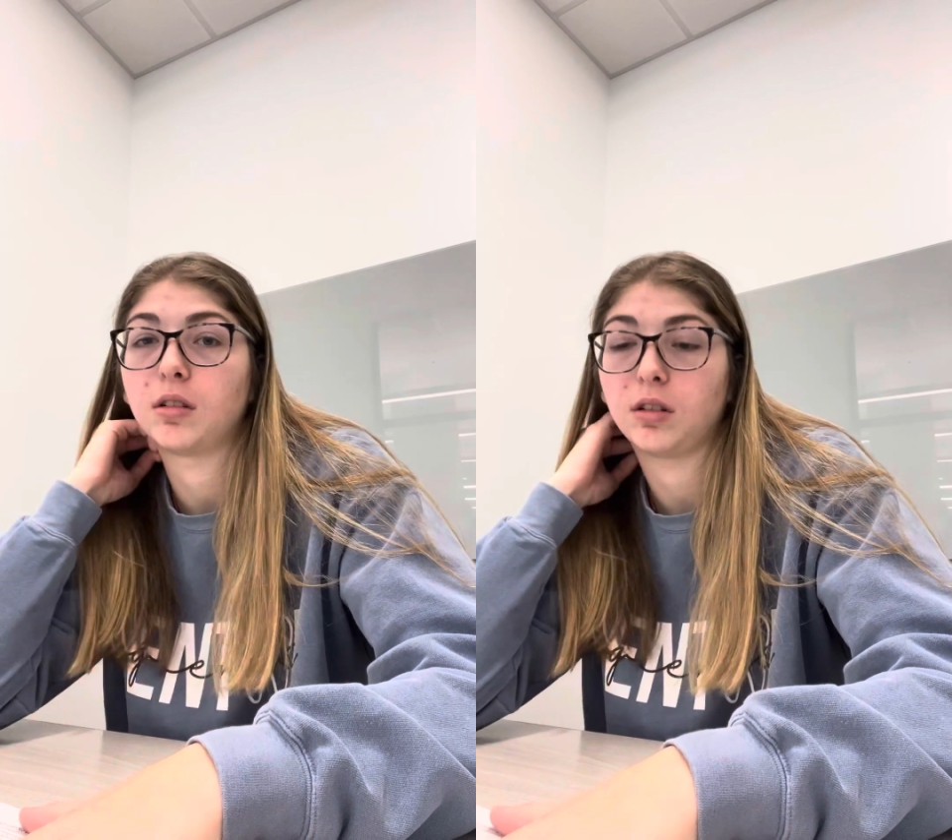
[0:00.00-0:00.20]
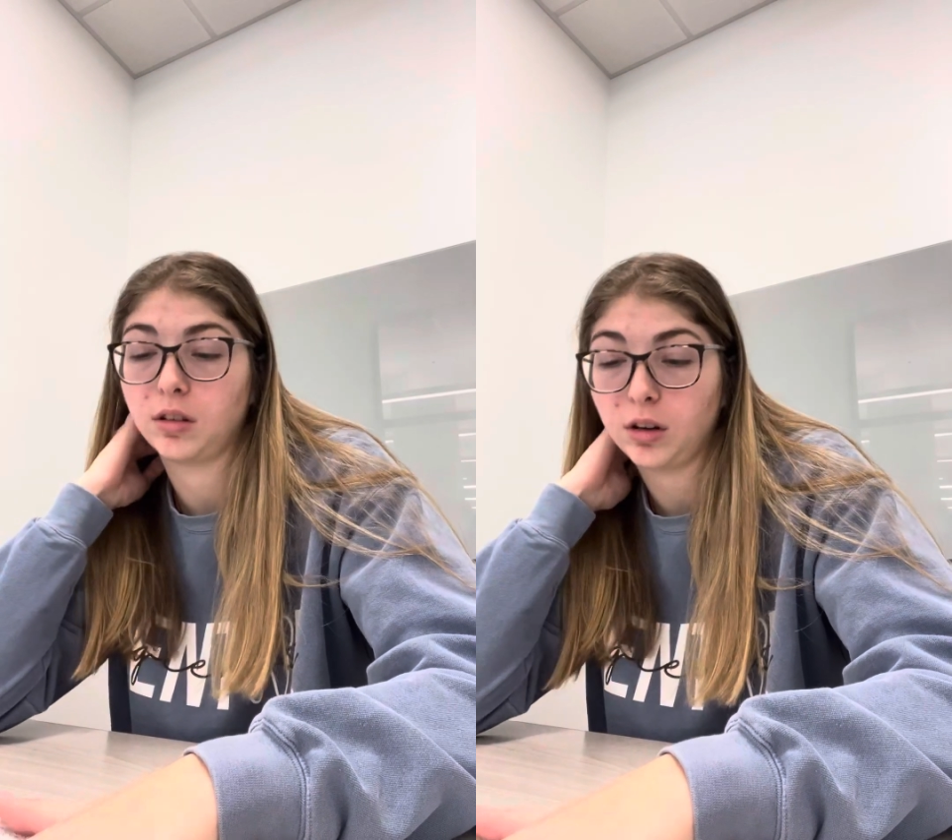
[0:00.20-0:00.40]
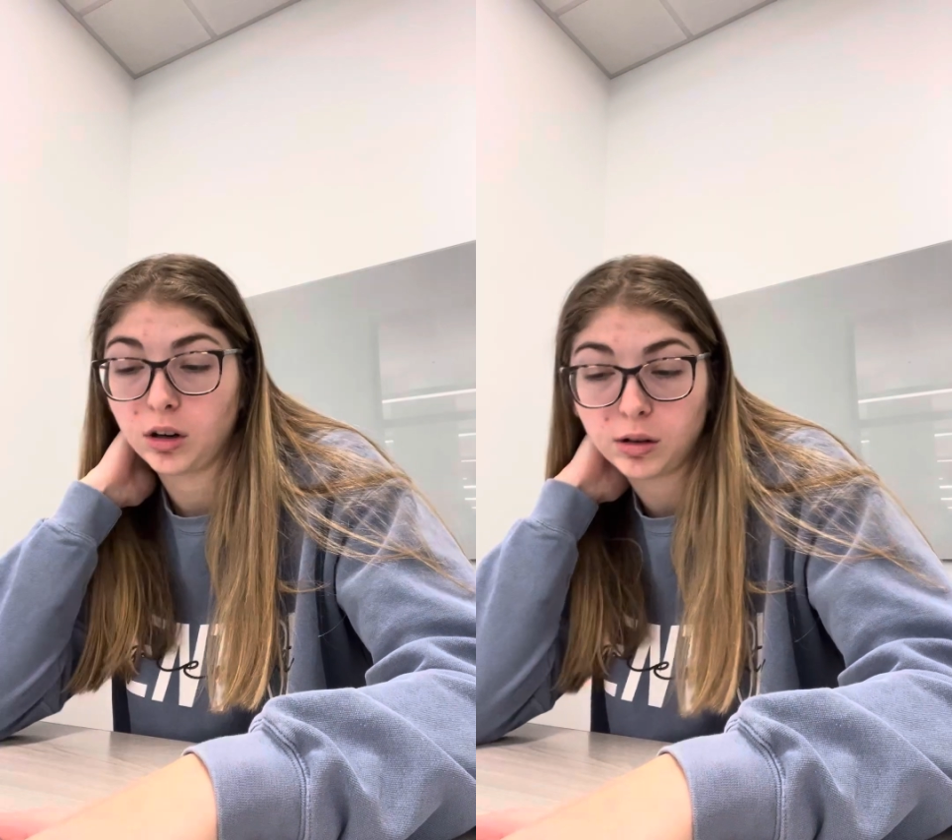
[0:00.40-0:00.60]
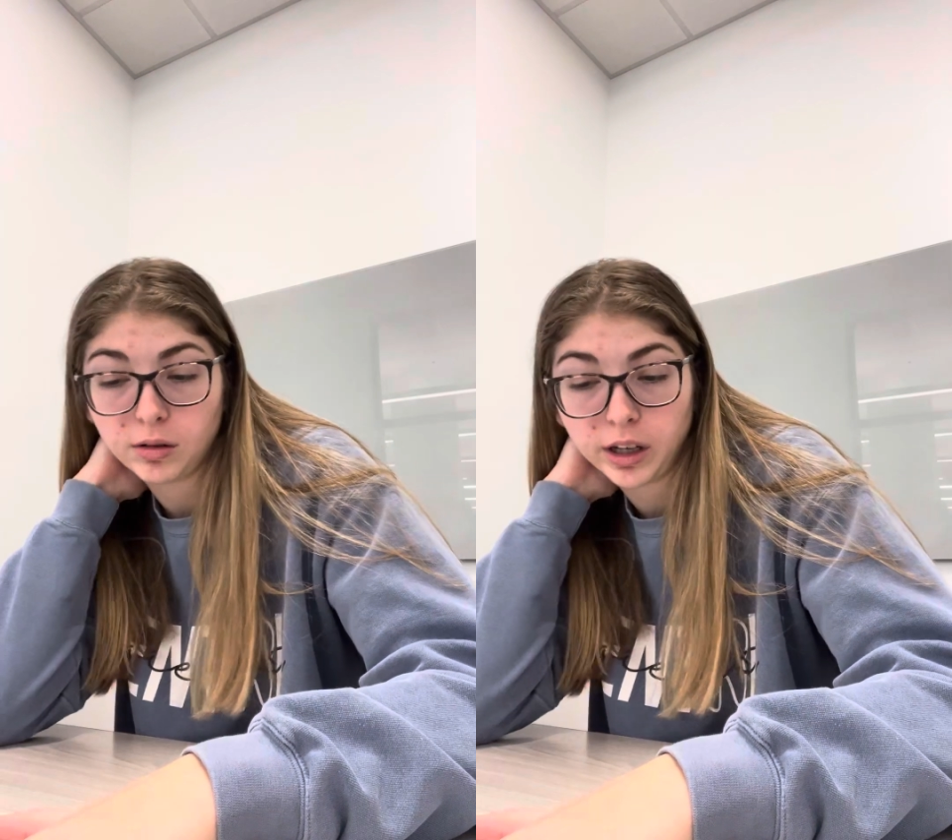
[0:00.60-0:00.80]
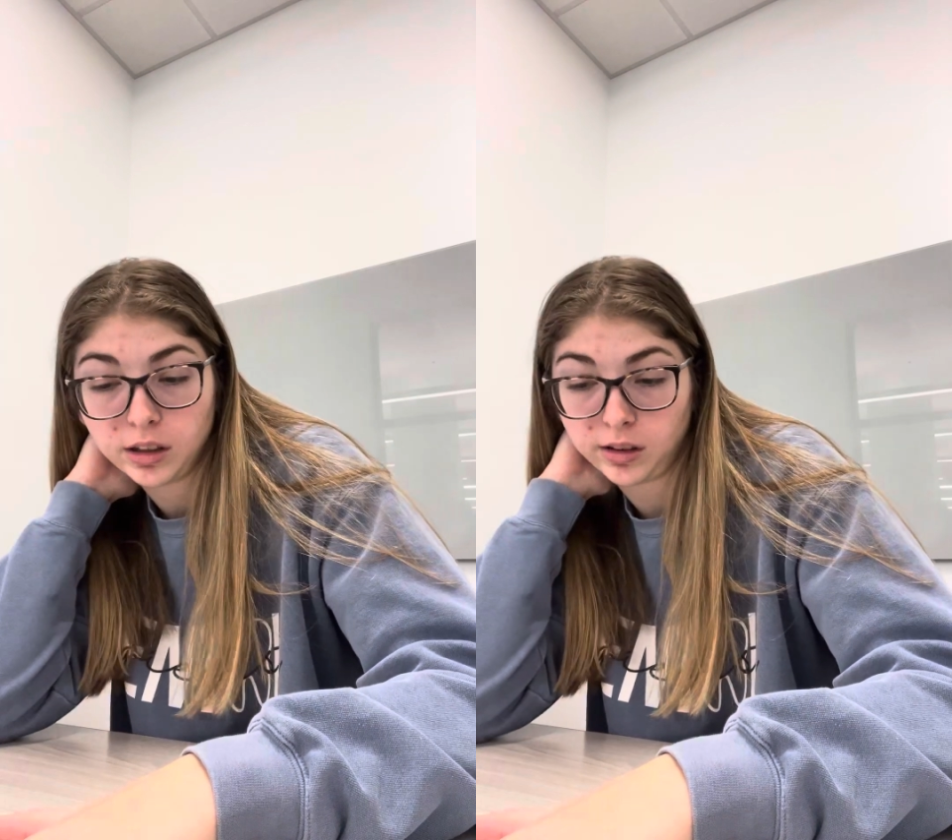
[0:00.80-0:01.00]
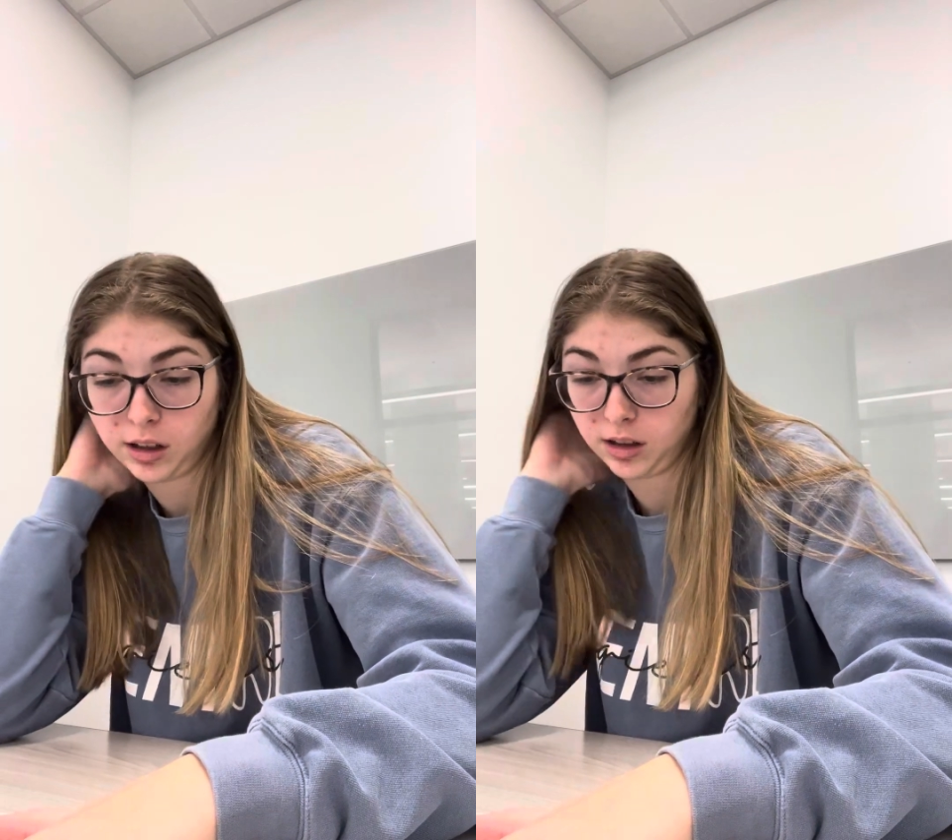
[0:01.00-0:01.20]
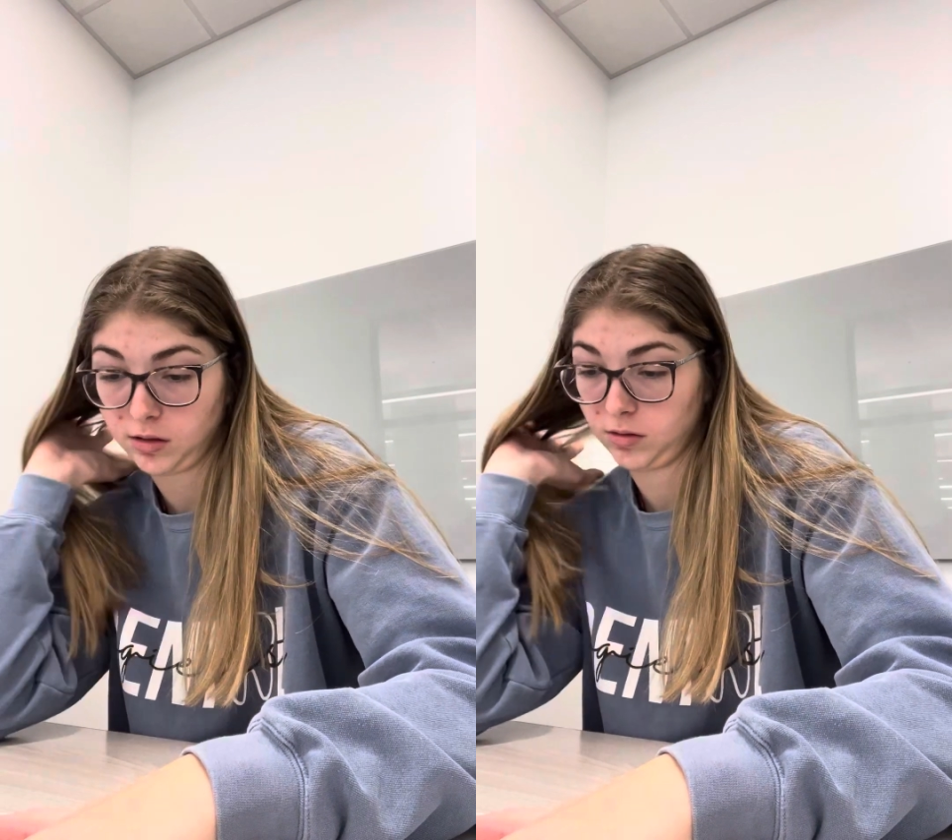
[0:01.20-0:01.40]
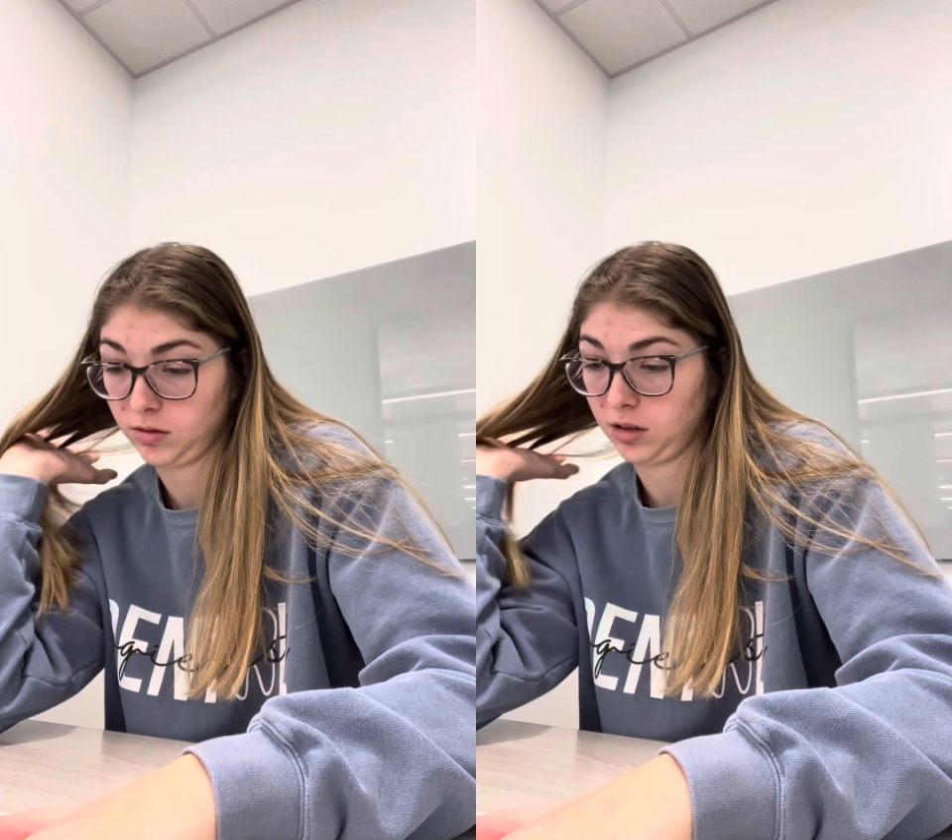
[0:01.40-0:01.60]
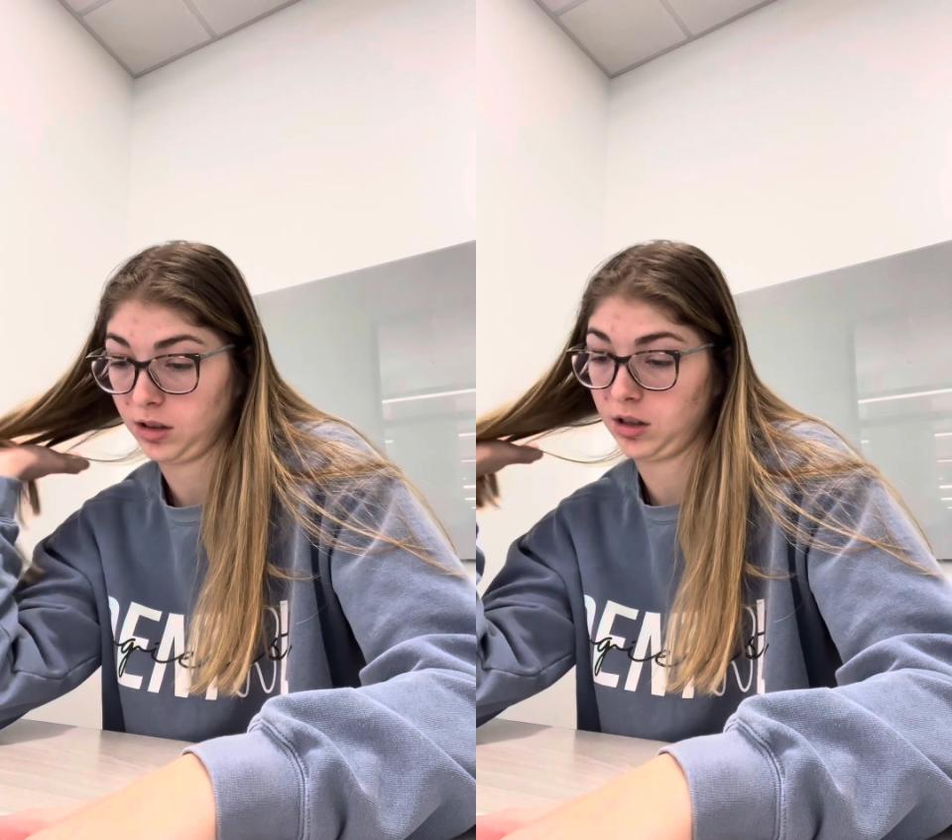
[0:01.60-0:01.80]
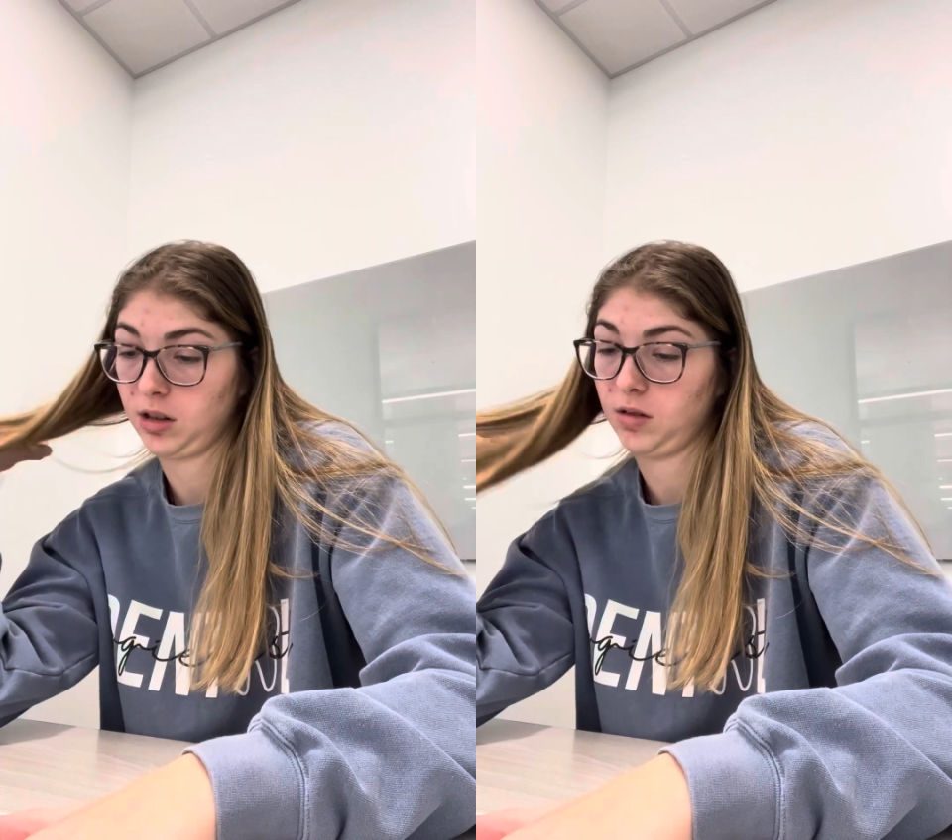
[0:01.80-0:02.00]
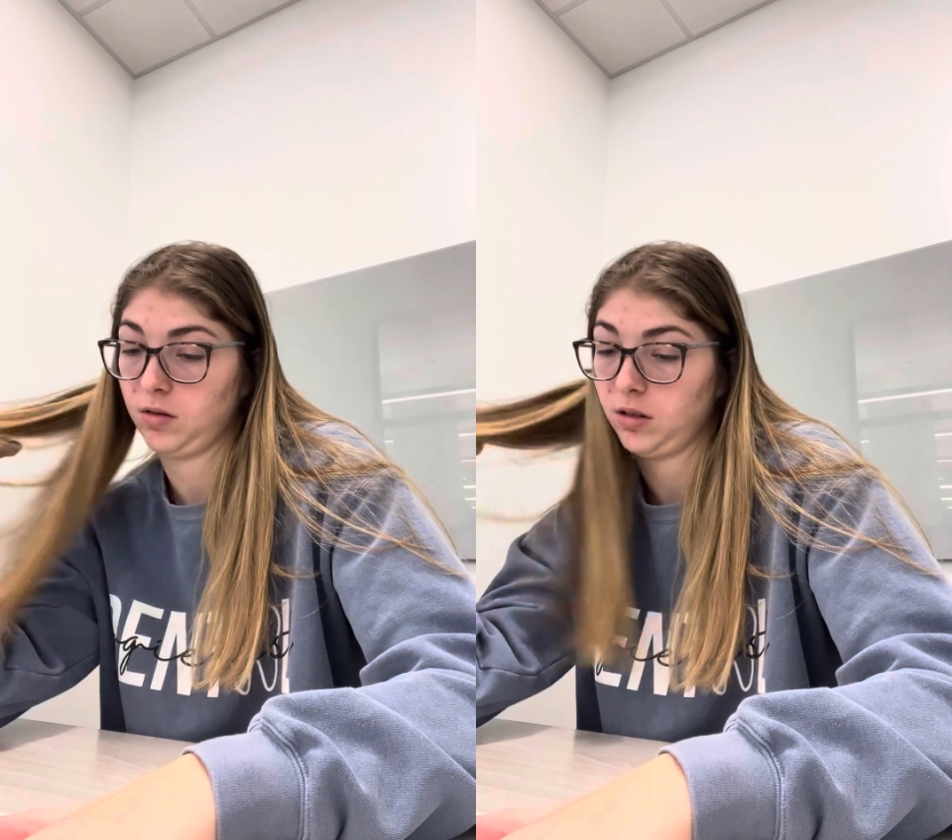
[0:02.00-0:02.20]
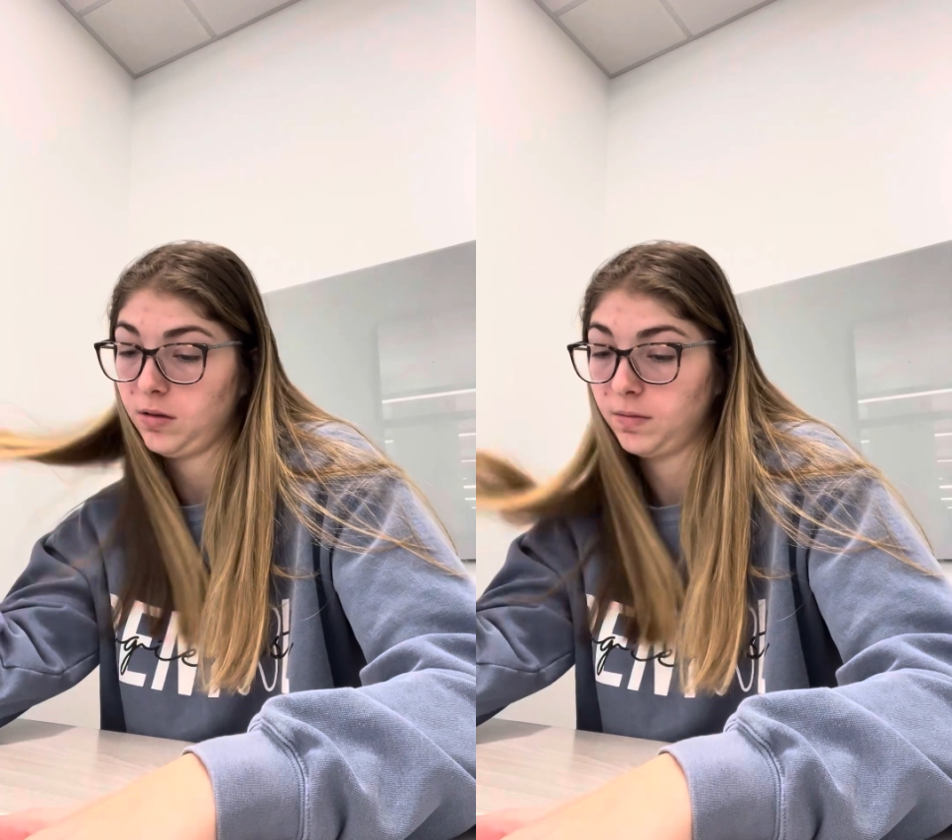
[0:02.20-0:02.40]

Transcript: The heart rate's down. I don't know.